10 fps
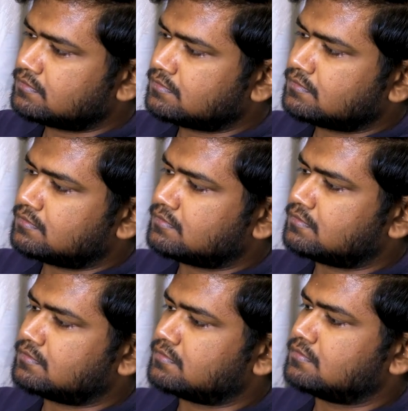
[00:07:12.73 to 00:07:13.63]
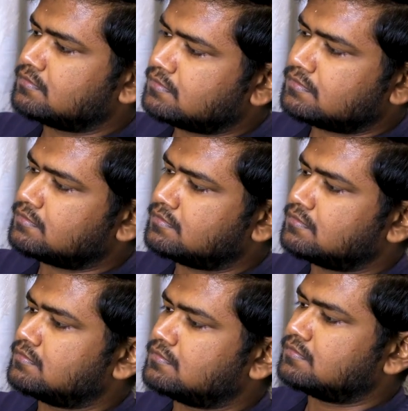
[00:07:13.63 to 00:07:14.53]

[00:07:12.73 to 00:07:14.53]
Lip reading: (no one is talking)